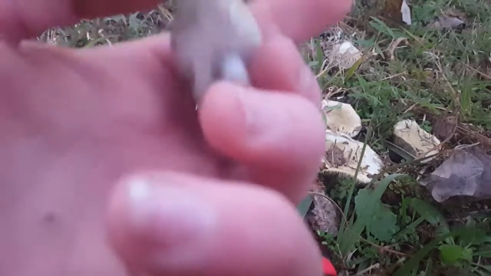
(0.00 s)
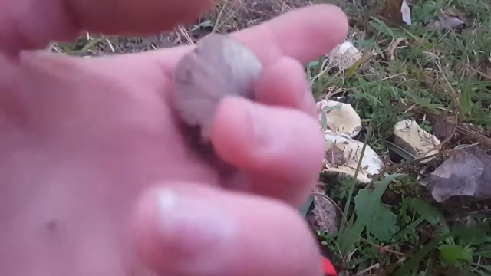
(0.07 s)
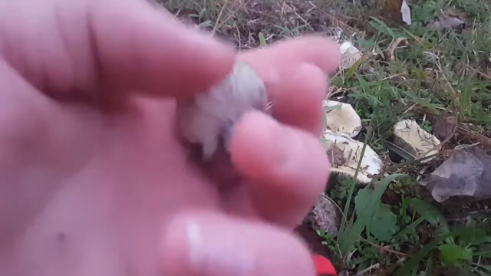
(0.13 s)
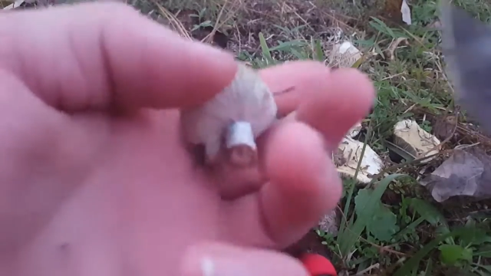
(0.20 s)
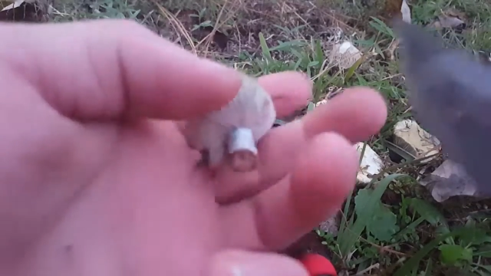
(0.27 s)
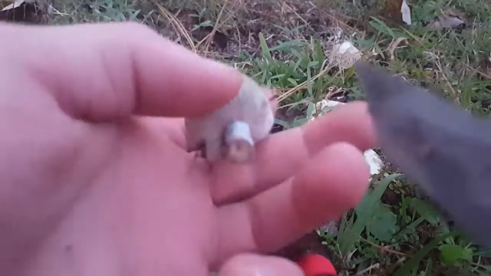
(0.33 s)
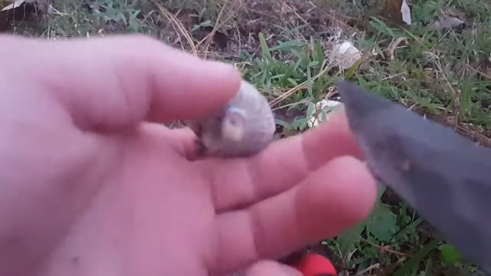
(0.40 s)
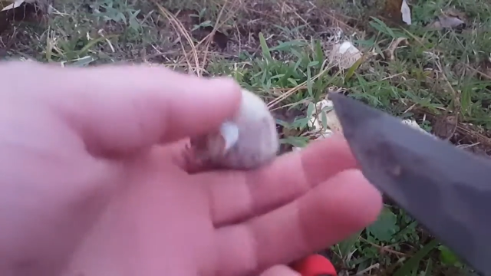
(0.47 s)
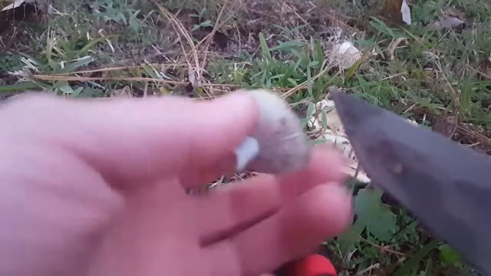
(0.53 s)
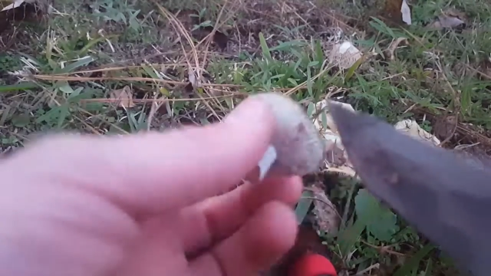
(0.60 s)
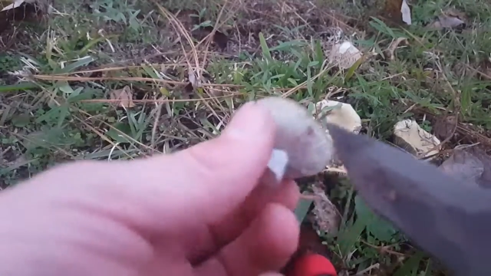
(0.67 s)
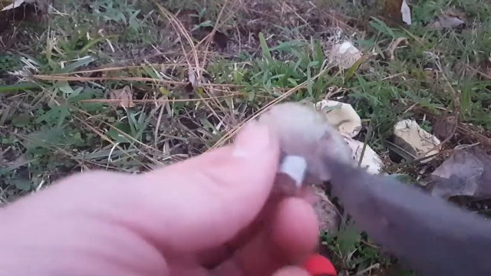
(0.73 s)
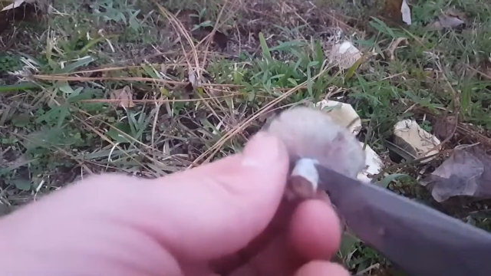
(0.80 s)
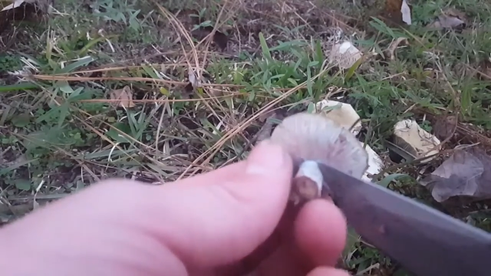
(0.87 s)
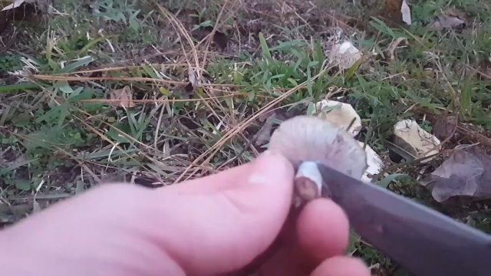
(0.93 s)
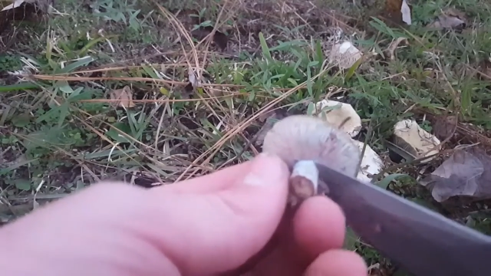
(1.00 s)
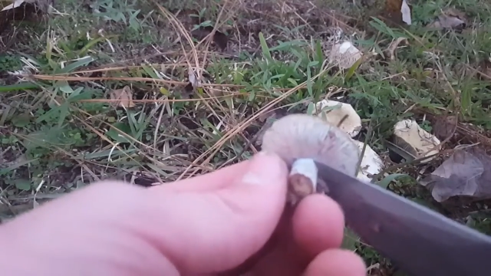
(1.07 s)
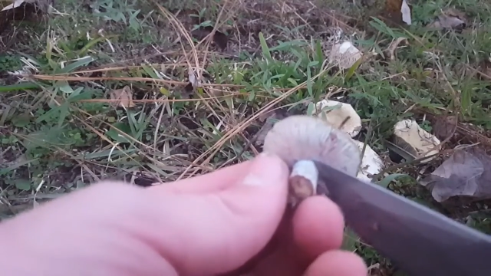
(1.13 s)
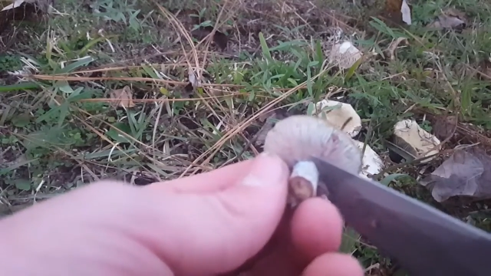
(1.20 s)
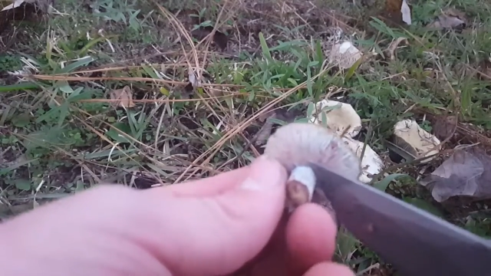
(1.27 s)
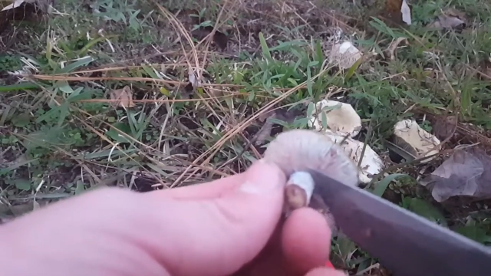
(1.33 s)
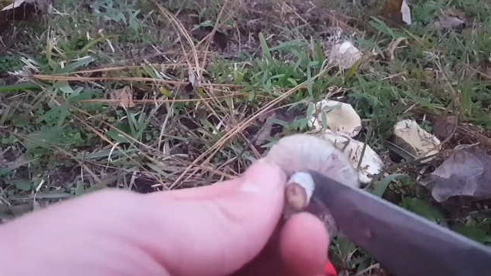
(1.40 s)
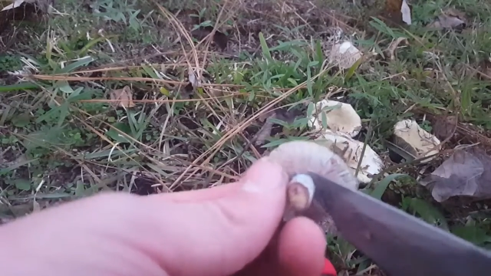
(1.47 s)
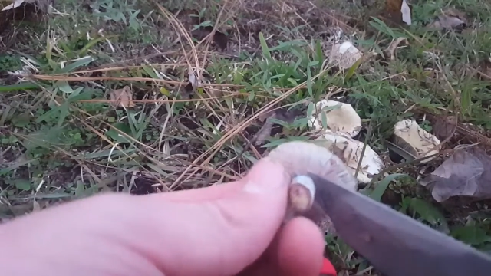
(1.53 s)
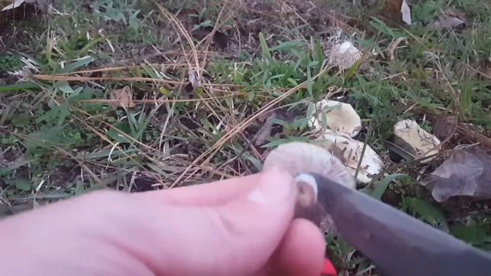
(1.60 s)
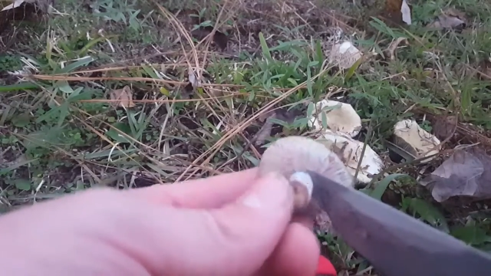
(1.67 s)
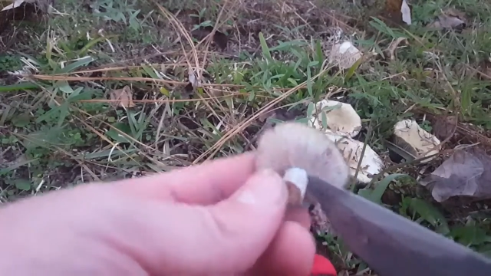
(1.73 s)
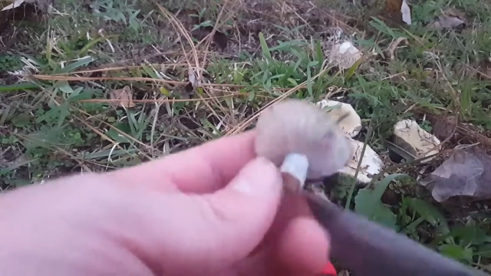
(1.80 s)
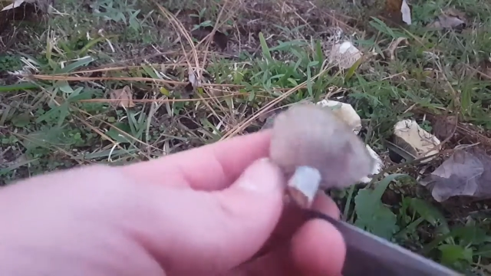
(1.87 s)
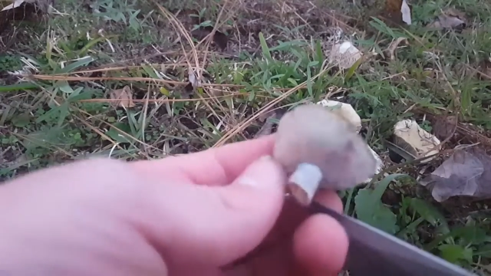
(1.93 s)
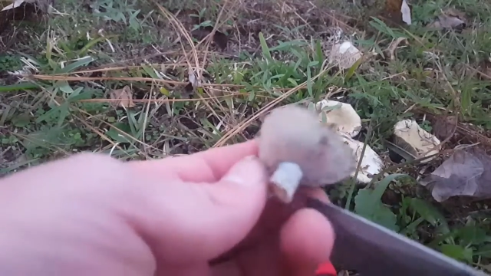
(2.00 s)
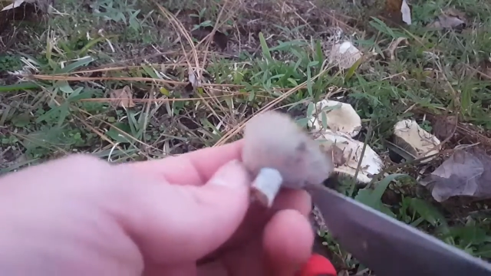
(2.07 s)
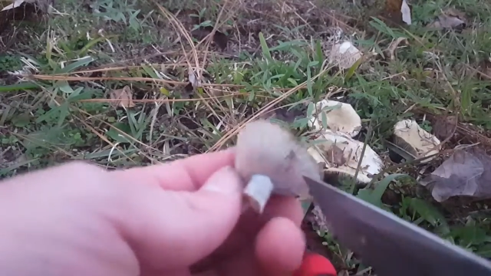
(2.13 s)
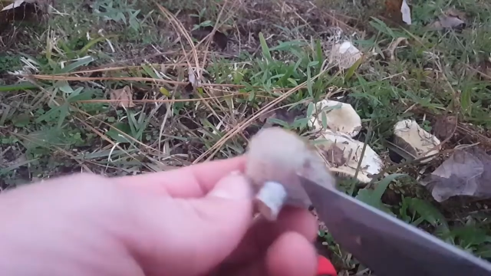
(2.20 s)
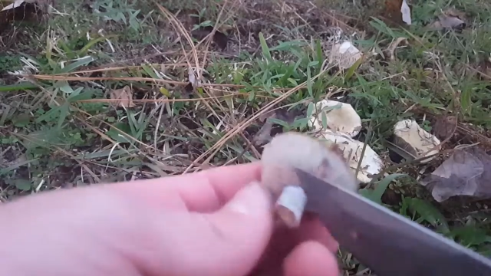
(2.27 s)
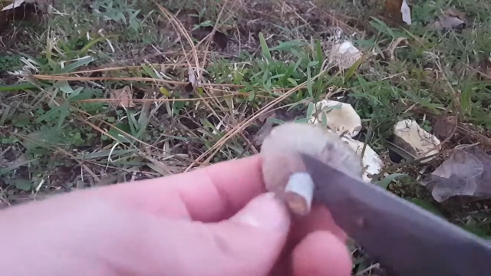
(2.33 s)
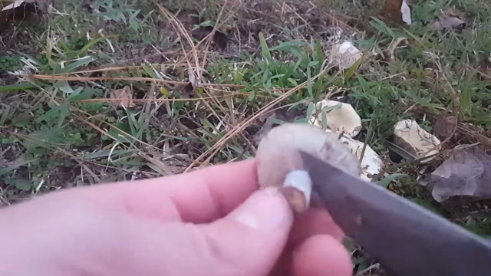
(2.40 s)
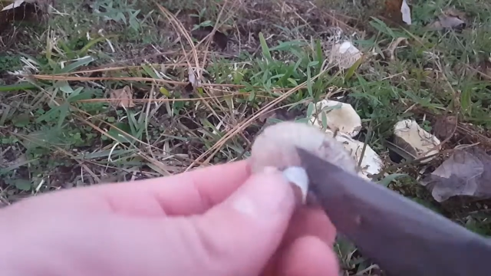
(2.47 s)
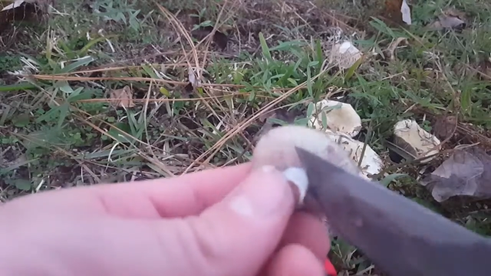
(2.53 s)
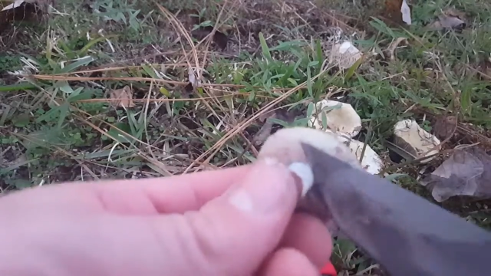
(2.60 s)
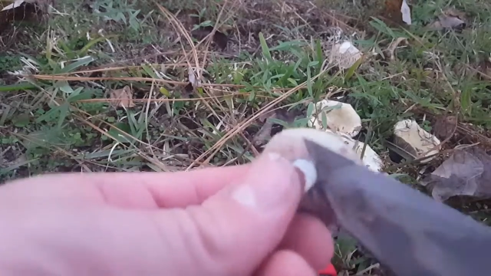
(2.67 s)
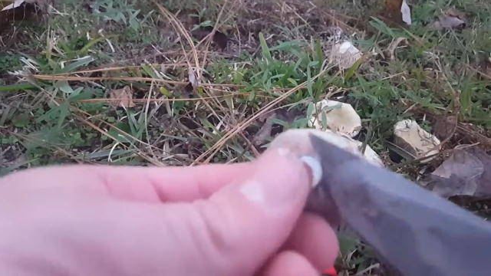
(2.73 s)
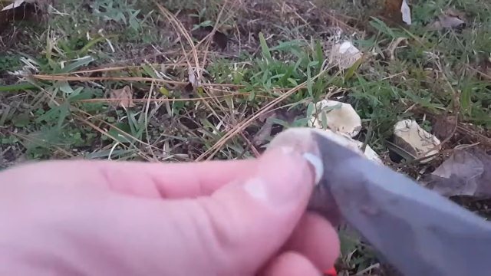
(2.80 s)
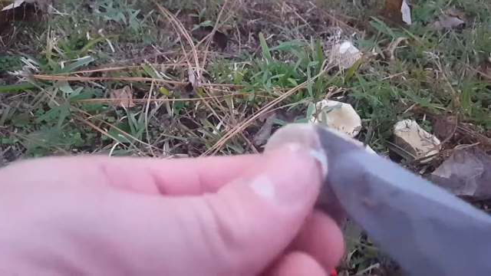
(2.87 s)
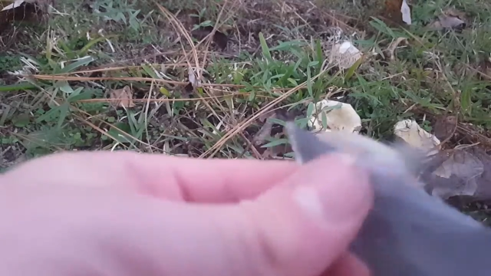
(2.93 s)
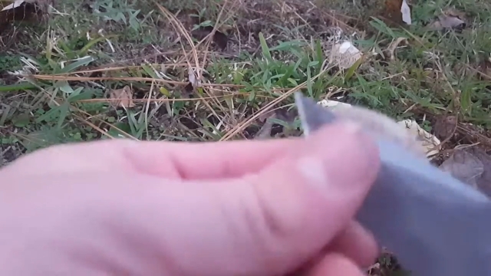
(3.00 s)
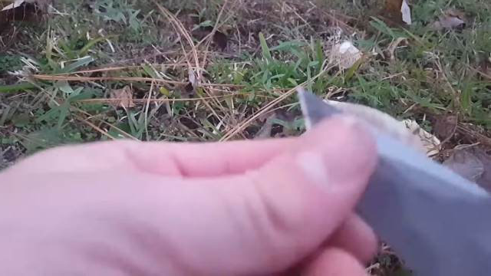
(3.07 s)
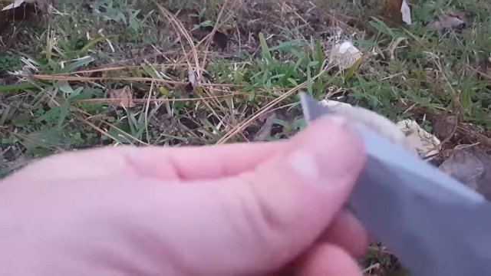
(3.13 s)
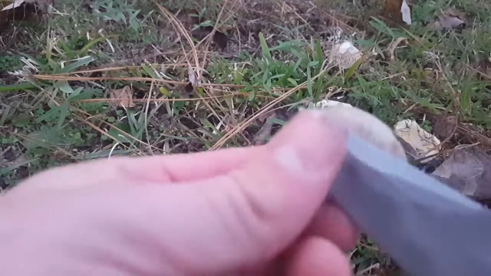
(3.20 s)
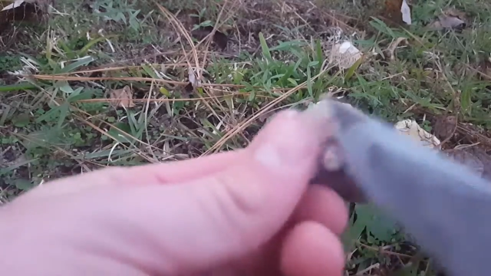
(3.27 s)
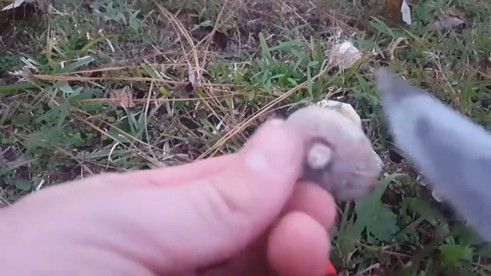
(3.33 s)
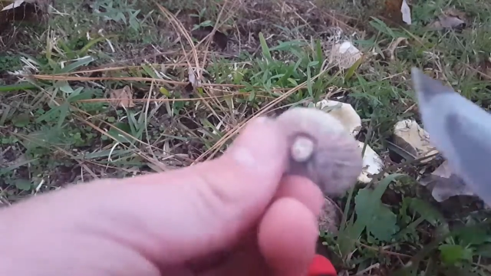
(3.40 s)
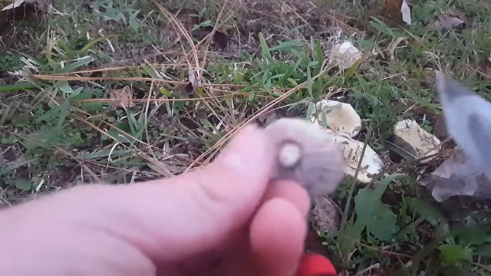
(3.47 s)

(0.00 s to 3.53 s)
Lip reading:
Nobody's mouth can be seen.